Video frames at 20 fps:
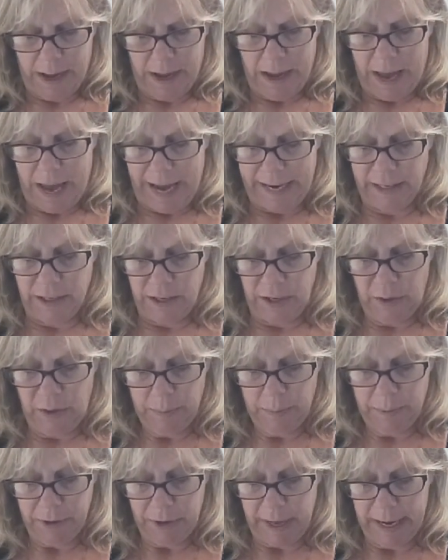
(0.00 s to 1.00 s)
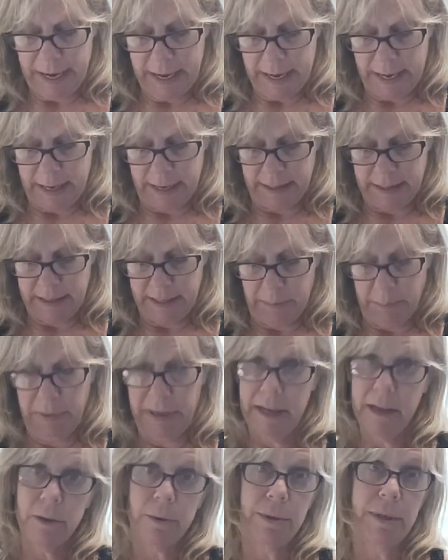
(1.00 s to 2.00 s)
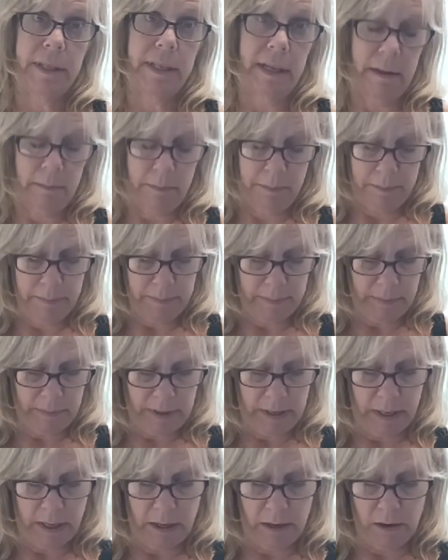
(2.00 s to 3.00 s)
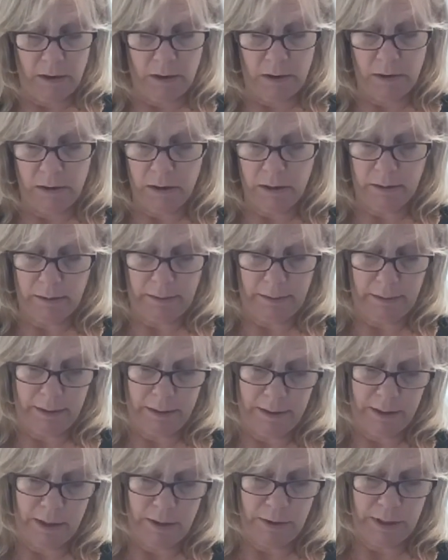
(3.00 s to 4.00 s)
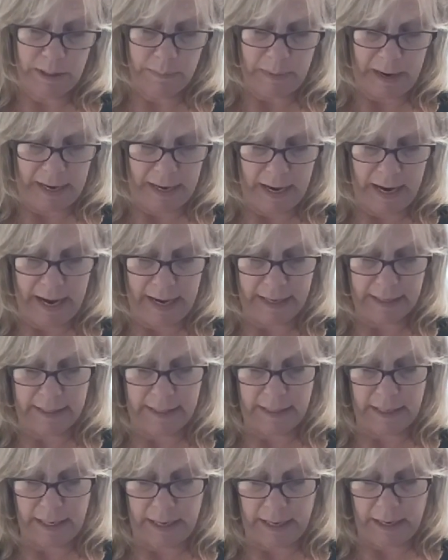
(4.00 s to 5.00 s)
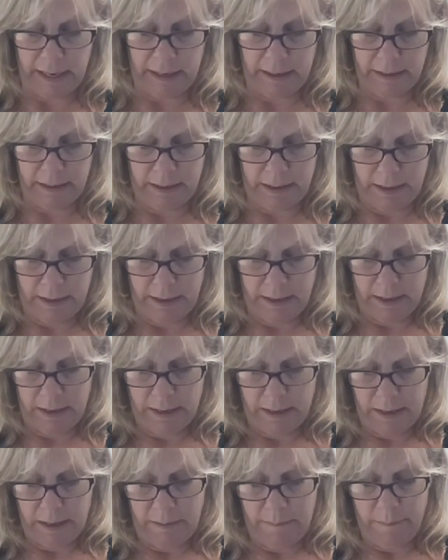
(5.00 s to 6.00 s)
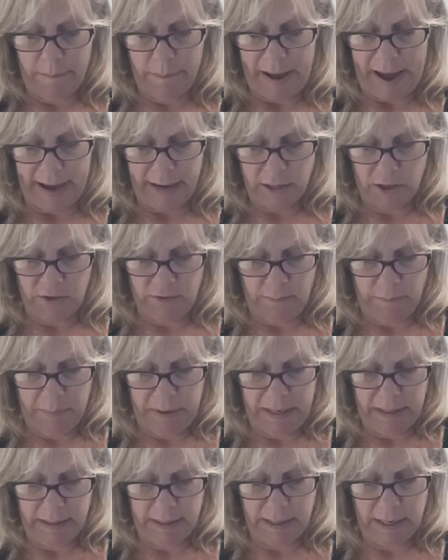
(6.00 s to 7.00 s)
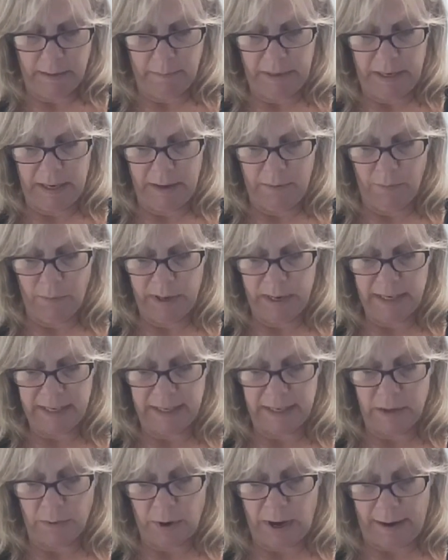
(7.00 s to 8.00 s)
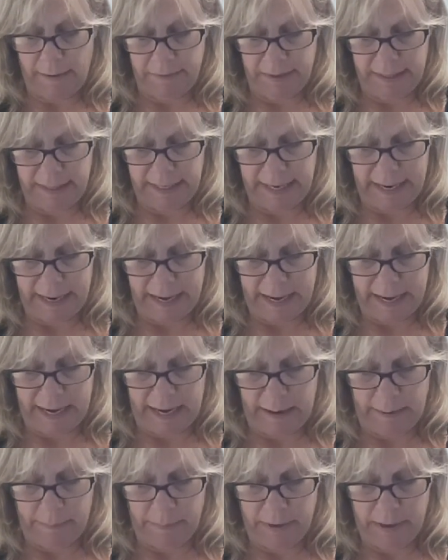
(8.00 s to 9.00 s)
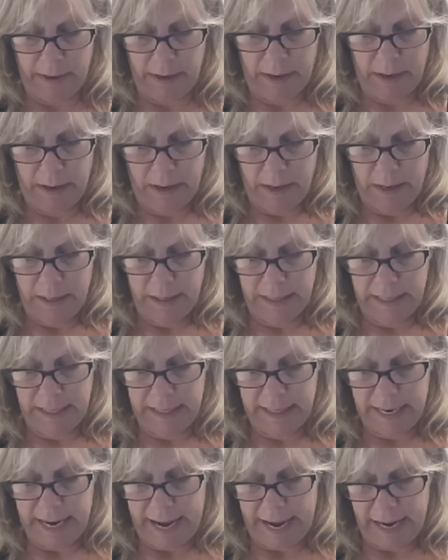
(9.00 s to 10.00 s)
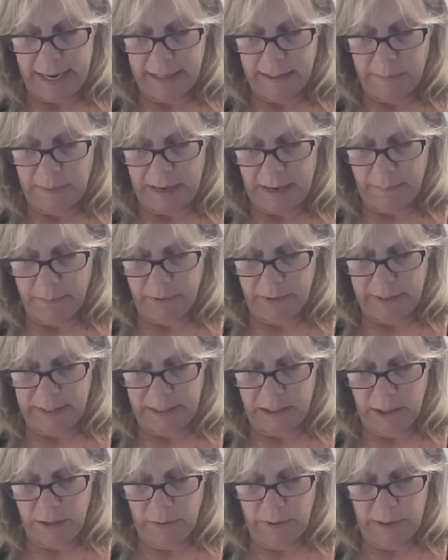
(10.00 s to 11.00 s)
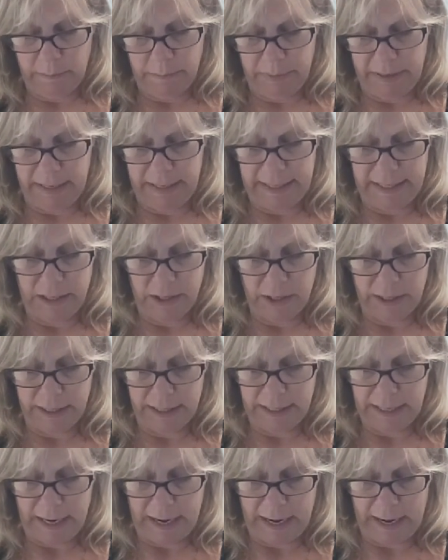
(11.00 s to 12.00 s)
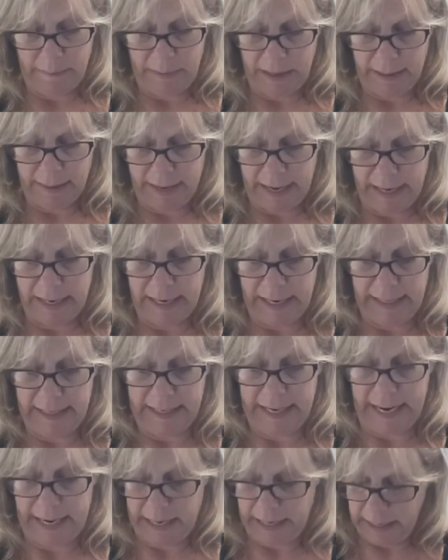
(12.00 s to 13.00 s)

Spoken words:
I do plan to pickle some here as soon as my next batch of beets come in. We just don't have the time today to be able to do it, but it's just time that they get taken